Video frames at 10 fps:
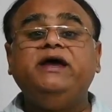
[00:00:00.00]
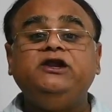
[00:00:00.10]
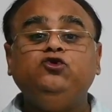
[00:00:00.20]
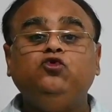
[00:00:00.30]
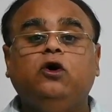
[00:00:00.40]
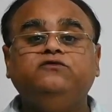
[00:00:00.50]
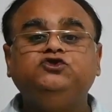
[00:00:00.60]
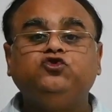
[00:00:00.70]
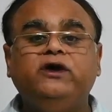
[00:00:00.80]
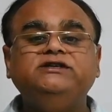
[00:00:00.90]
menu
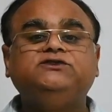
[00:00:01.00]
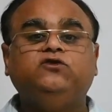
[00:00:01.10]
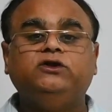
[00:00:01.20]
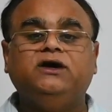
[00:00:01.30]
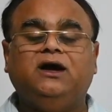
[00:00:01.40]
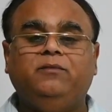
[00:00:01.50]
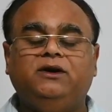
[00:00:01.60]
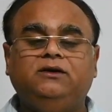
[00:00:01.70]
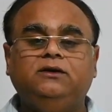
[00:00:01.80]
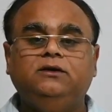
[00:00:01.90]
of choice for the
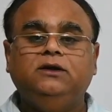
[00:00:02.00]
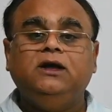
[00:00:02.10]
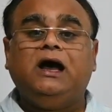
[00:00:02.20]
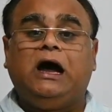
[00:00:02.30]
government,